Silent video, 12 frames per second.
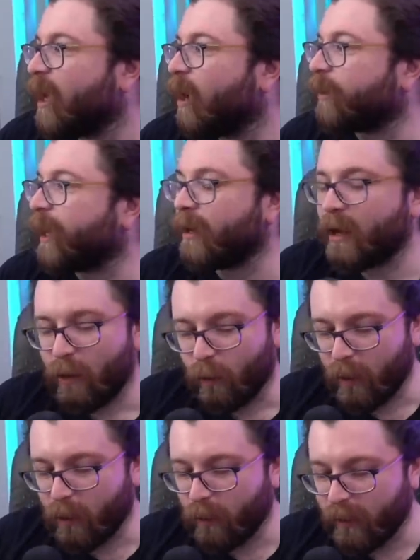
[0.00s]
Okay,
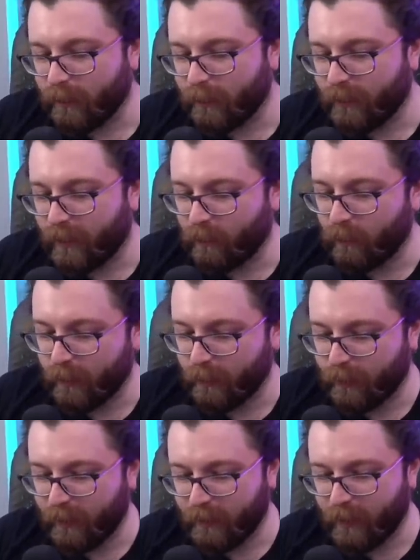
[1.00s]
one other thing,
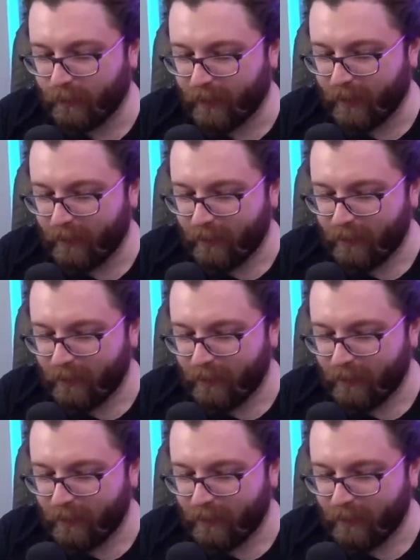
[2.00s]
okay?